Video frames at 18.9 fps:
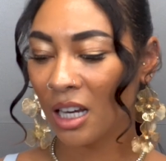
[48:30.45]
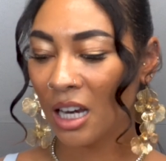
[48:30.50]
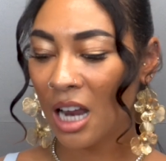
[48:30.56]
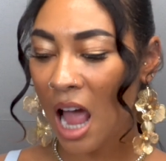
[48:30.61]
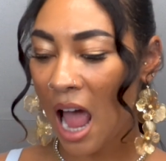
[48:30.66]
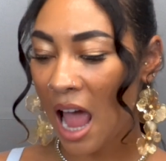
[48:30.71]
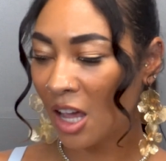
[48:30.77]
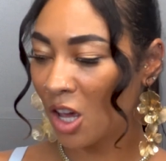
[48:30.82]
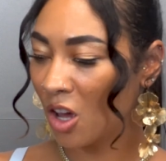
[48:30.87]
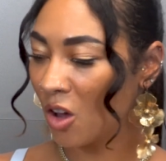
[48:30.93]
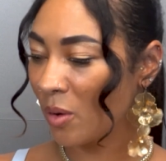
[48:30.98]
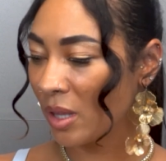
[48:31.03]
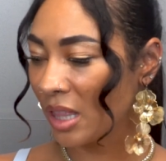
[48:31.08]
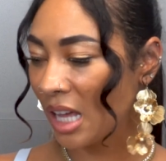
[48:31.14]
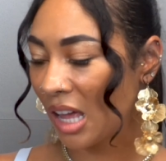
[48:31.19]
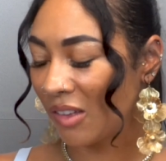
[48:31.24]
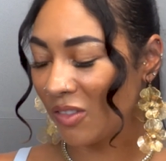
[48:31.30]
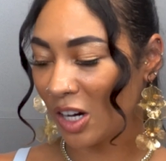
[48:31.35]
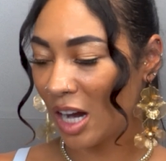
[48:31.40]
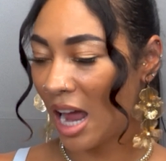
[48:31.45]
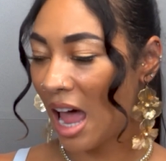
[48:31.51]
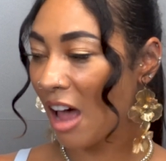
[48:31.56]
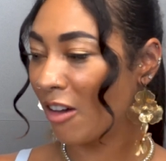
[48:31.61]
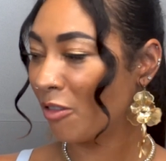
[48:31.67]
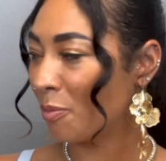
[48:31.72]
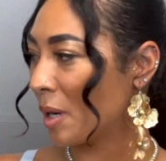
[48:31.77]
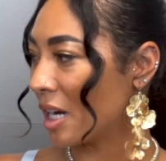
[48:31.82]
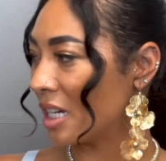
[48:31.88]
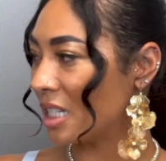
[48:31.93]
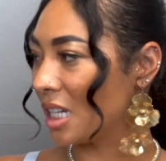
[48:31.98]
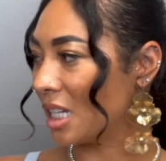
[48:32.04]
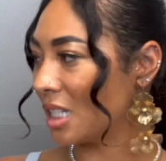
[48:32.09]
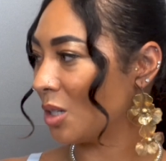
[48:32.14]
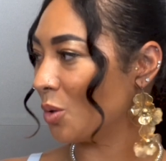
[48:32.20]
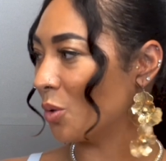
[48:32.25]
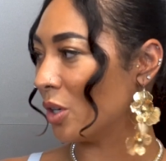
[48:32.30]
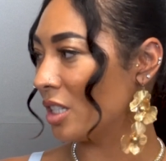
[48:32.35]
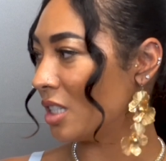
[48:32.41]
No, I go in there. They're half price
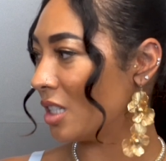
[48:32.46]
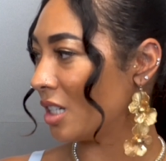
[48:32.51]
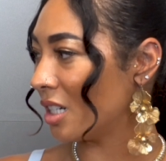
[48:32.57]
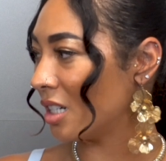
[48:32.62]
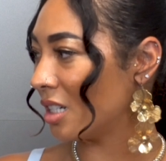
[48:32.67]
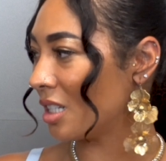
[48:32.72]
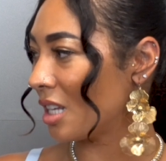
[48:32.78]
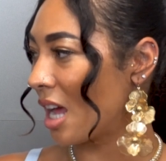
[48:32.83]
dozen oysters.